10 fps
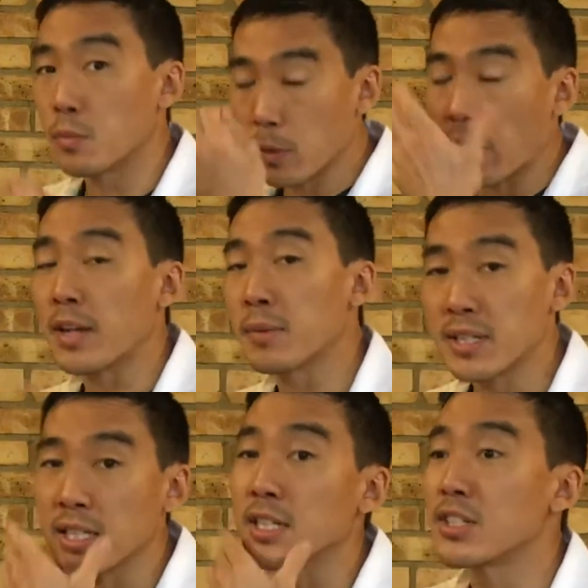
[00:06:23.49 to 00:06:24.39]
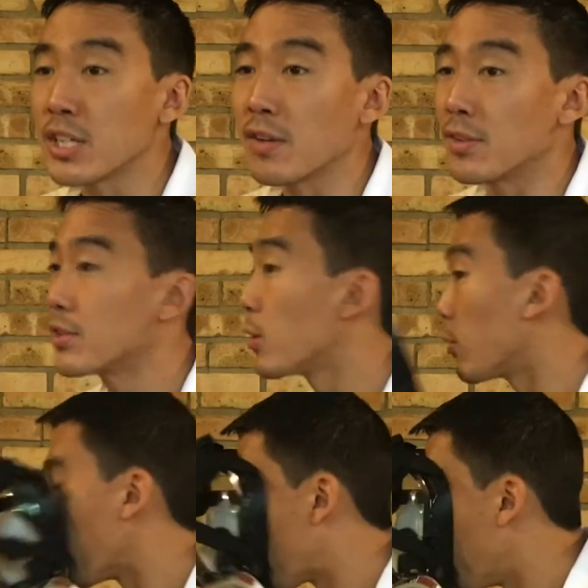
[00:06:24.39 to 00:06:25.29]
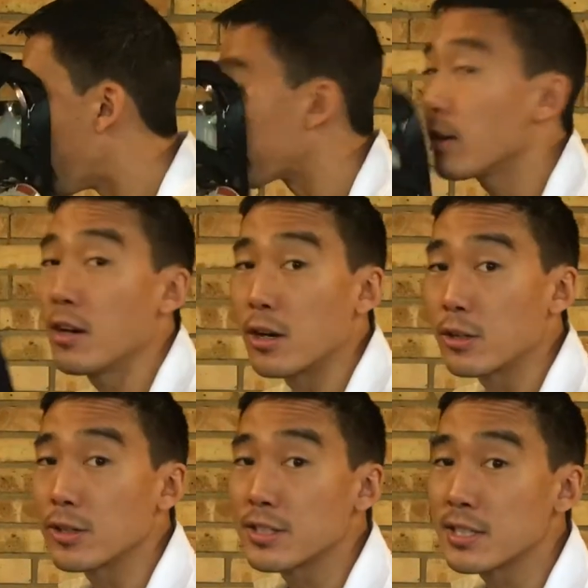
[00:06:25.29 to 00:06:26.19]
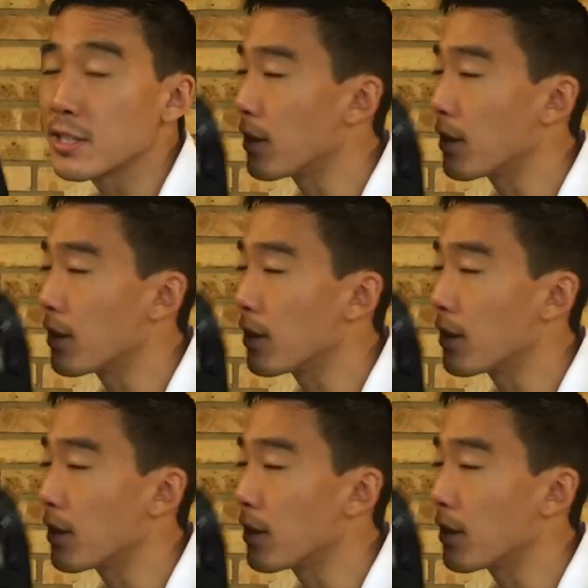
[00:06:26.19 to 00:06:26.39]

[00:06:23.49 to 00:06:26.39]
had to be clean shaven so we could make a good seal